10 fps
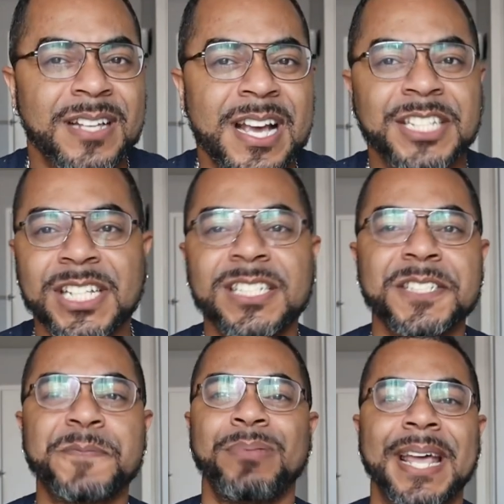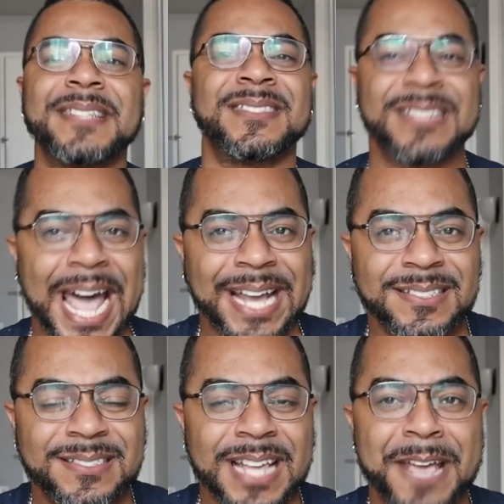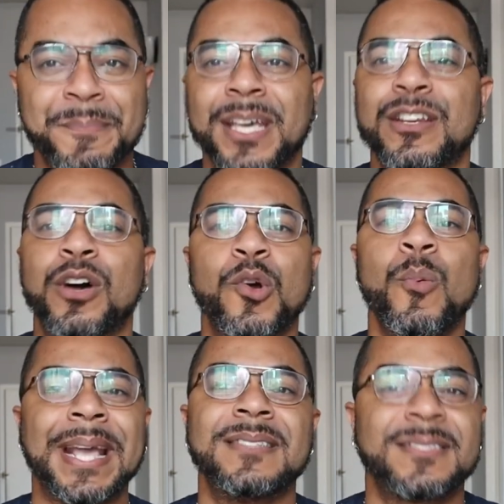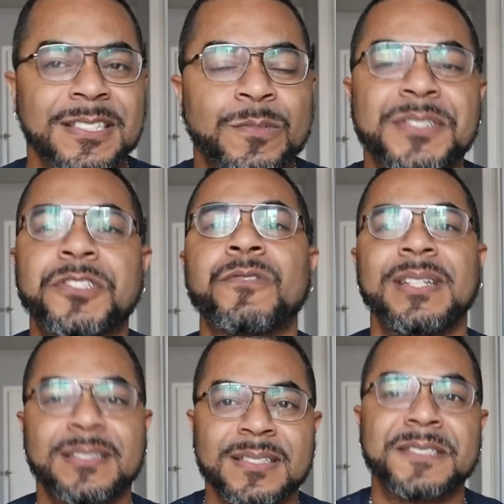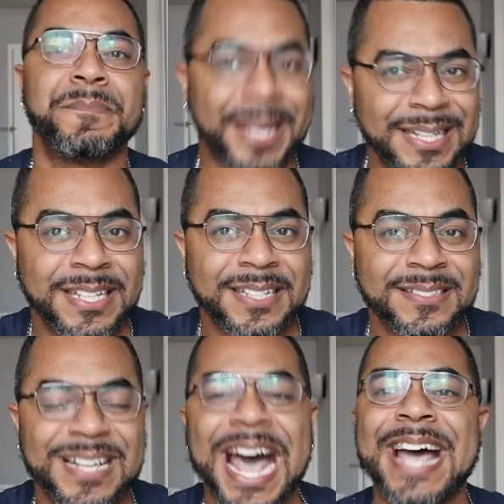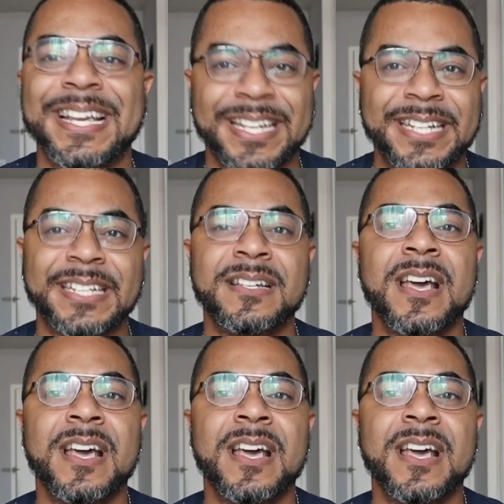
she just plays nice and being acquaintances with Teresa's minions, i.e.